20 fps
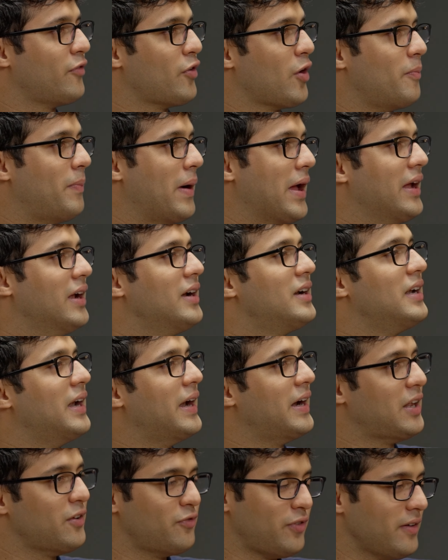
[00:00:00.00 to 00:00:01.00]
If you're buying it till
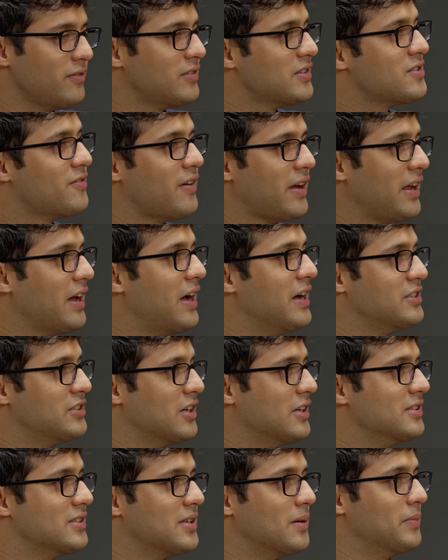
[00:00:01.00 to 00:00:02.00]
85, there's a very high
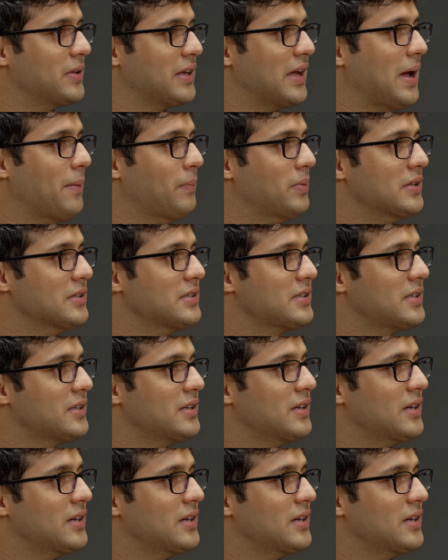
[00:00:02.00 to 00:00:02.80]
chance something happens.